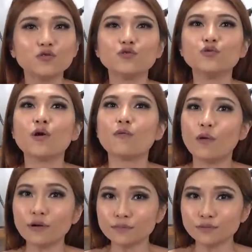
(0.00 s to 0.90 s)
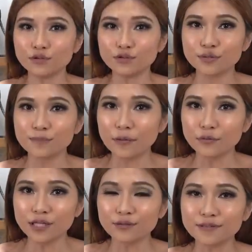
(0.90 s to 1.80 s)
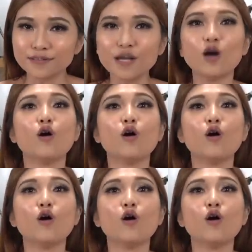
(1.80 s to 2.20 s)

you are welcome to use my videos